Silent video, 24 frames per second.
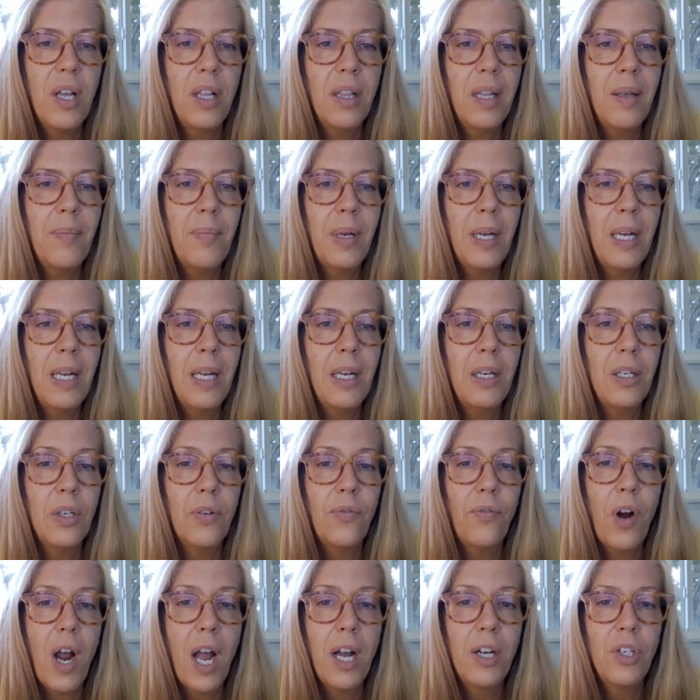eliminating
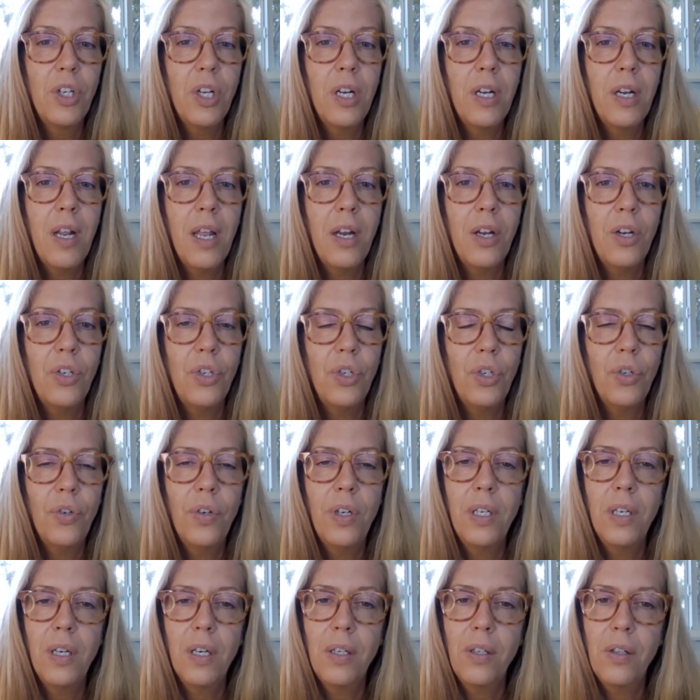diffraction and
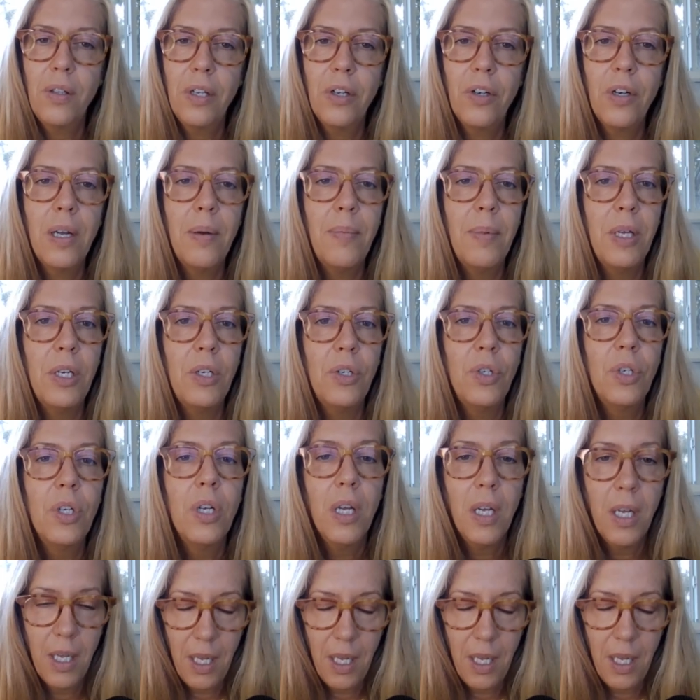ensuring a clear image.